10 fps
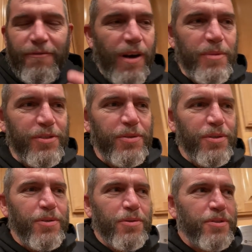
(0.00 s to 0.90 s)

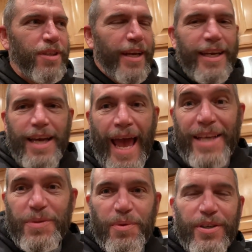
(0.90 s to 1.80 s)
pharmaceuticals like
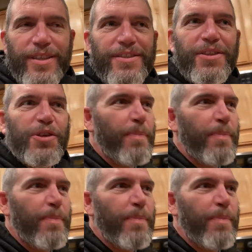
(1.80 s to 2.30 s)
aspirins and